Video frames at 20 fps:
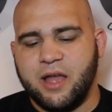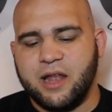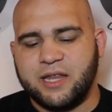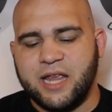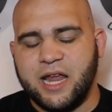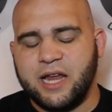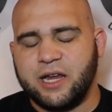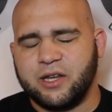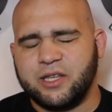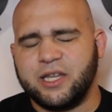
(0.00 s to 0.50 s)
that
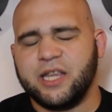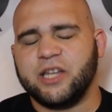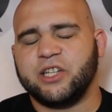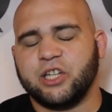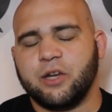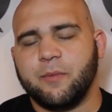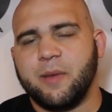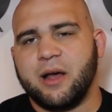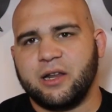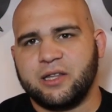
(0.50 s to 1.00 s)
take a
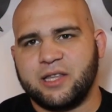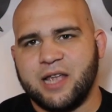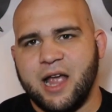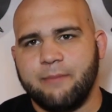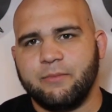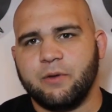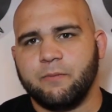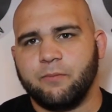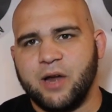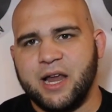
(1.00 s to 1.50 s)
decent amount of
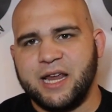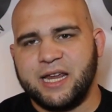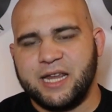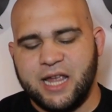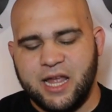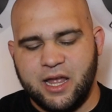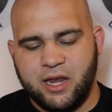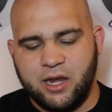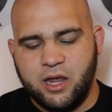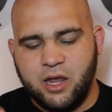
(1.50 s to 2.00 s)
time to break
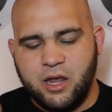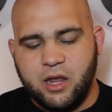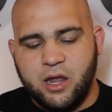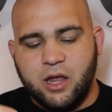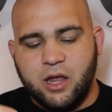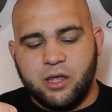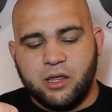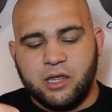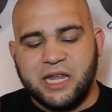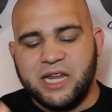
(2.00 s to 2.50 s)
in,
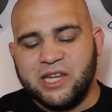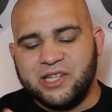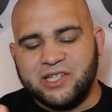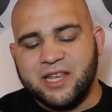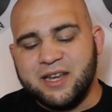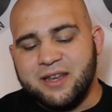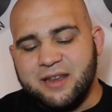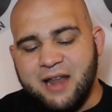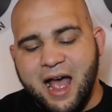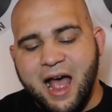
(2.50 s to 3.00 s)
these
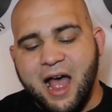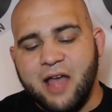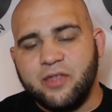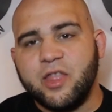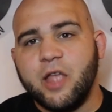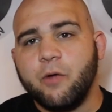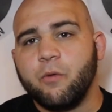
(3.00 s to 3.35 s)
did not.